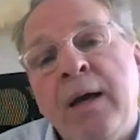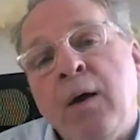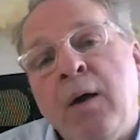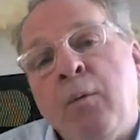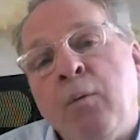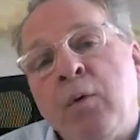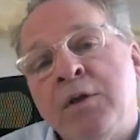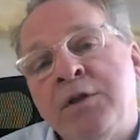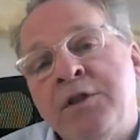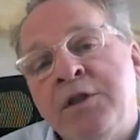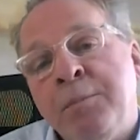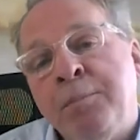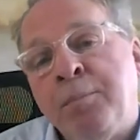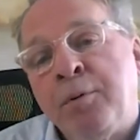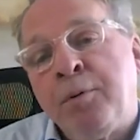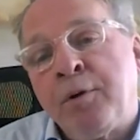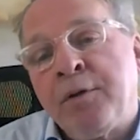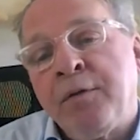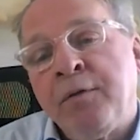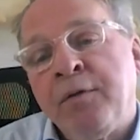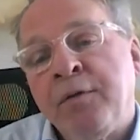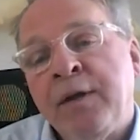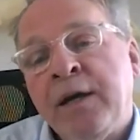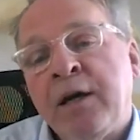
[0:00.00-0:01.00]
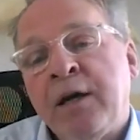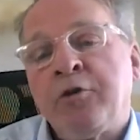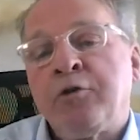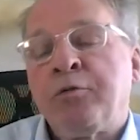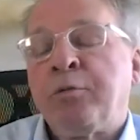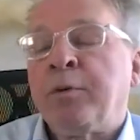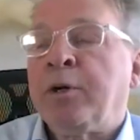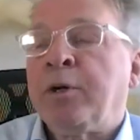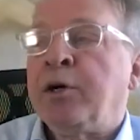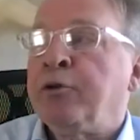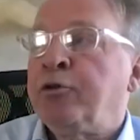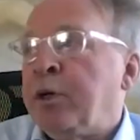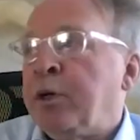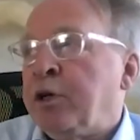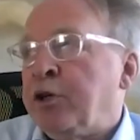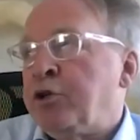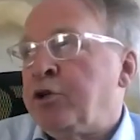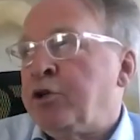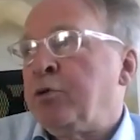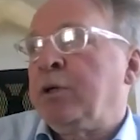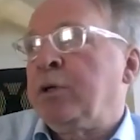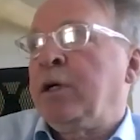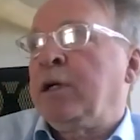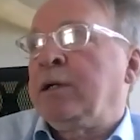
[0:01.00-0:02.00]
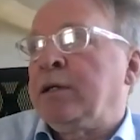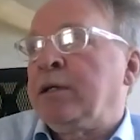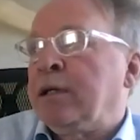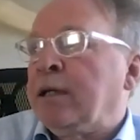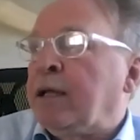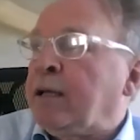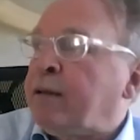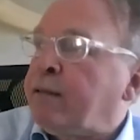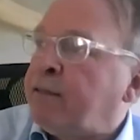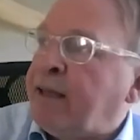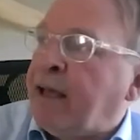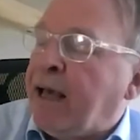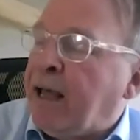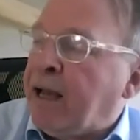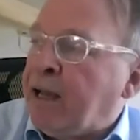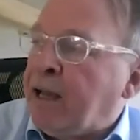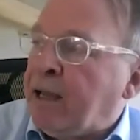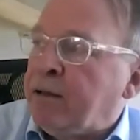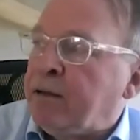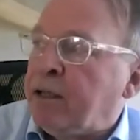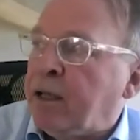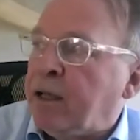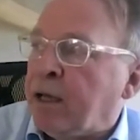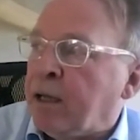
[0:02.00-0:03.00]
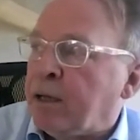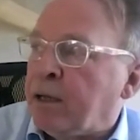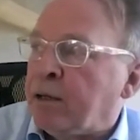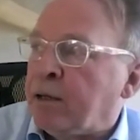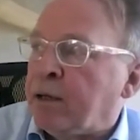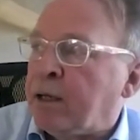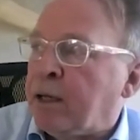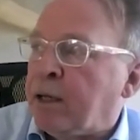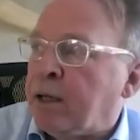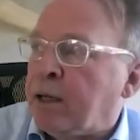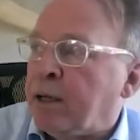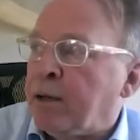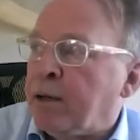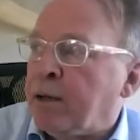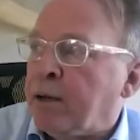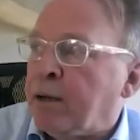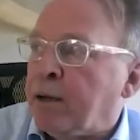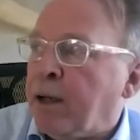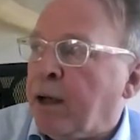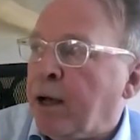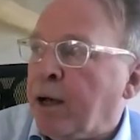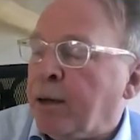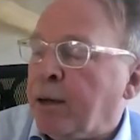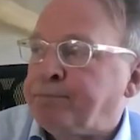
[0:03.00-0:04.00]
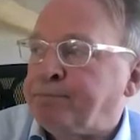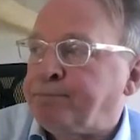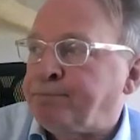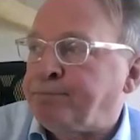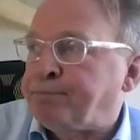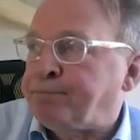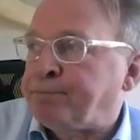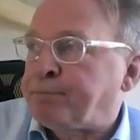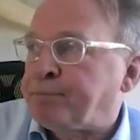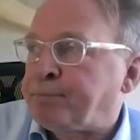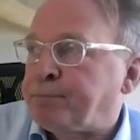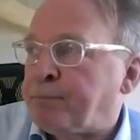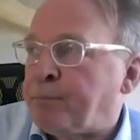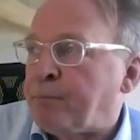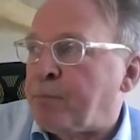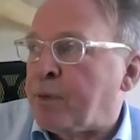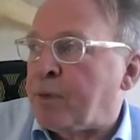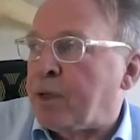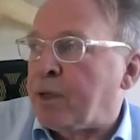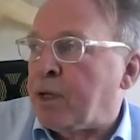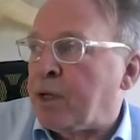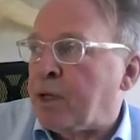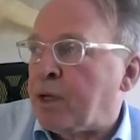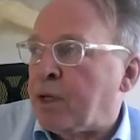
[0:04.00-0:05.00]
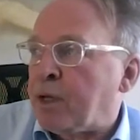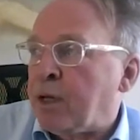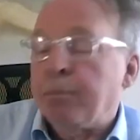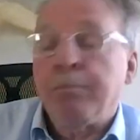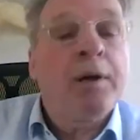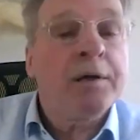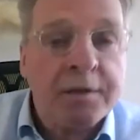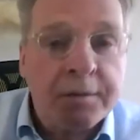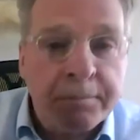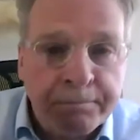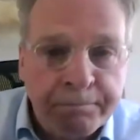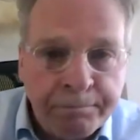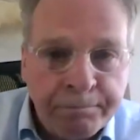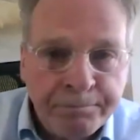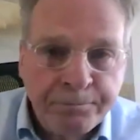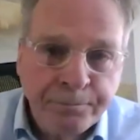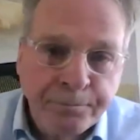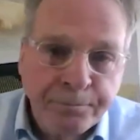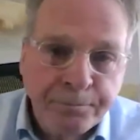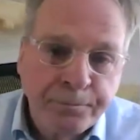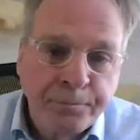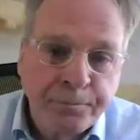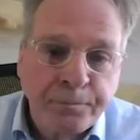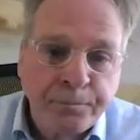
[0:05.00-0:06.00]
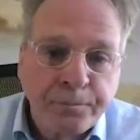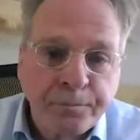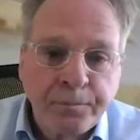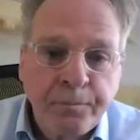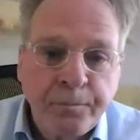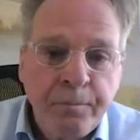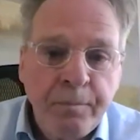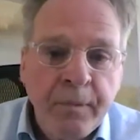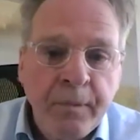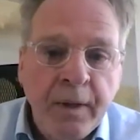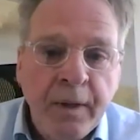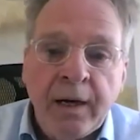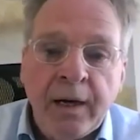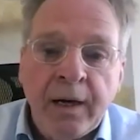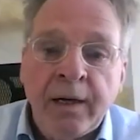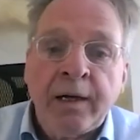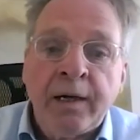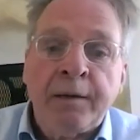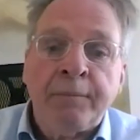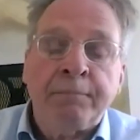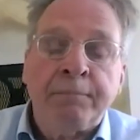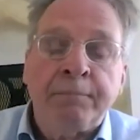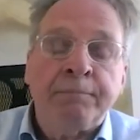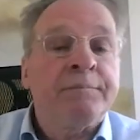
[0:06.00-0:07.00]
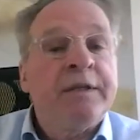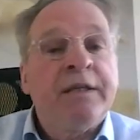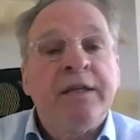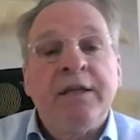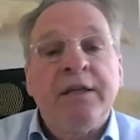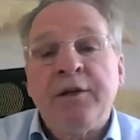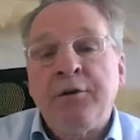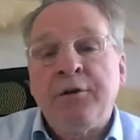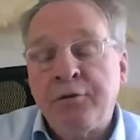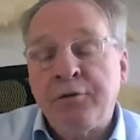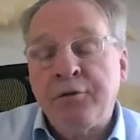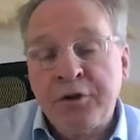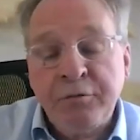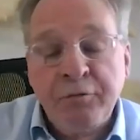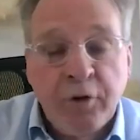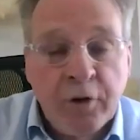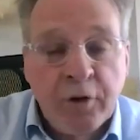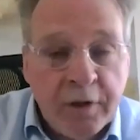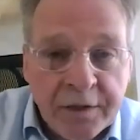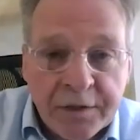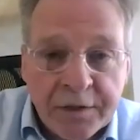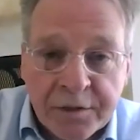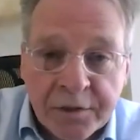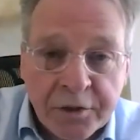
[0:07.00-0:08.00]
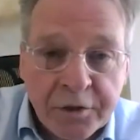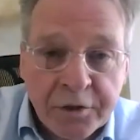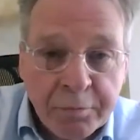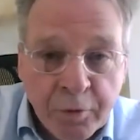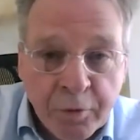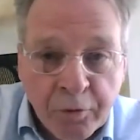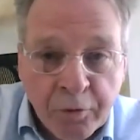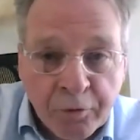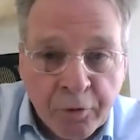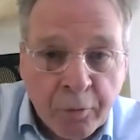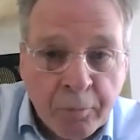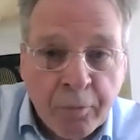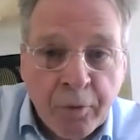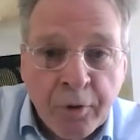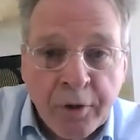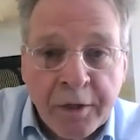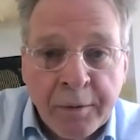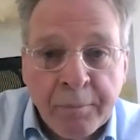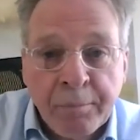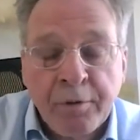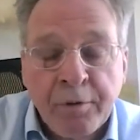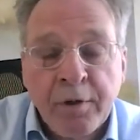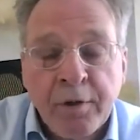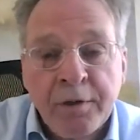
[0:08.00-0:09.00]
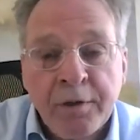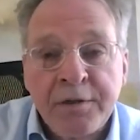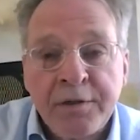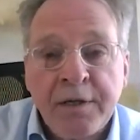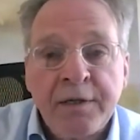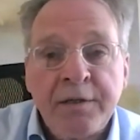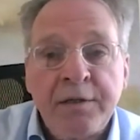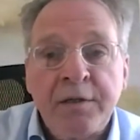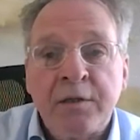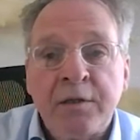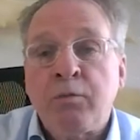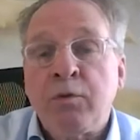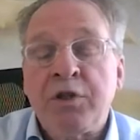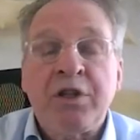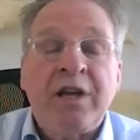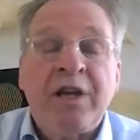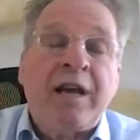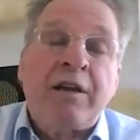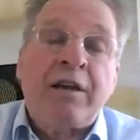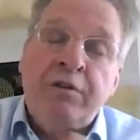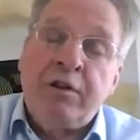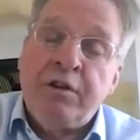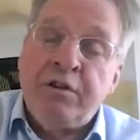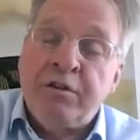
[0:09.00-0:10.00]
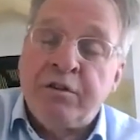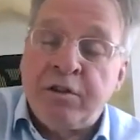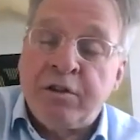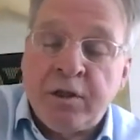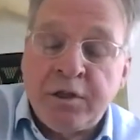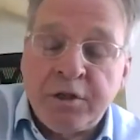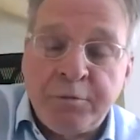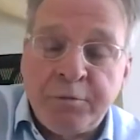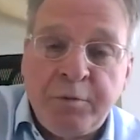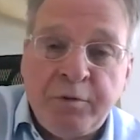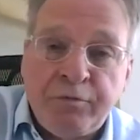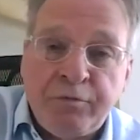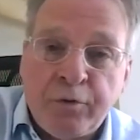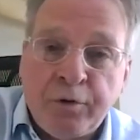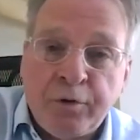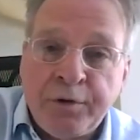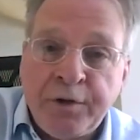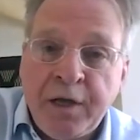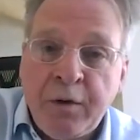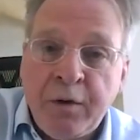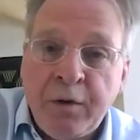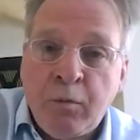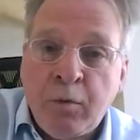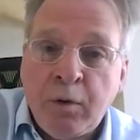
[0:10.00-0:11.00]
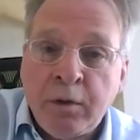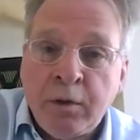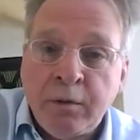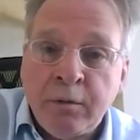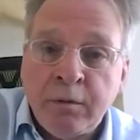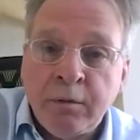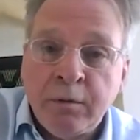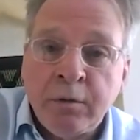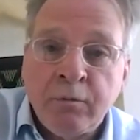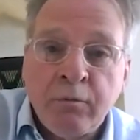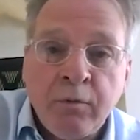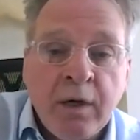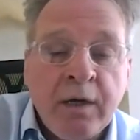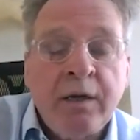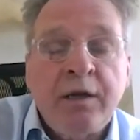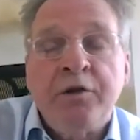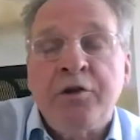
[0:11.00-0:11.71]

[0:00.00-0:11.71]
What's important there as well to make sure that the talent can can um, can blossom um, first of all, is a smooth onboarding process, which actually starts before day one, right?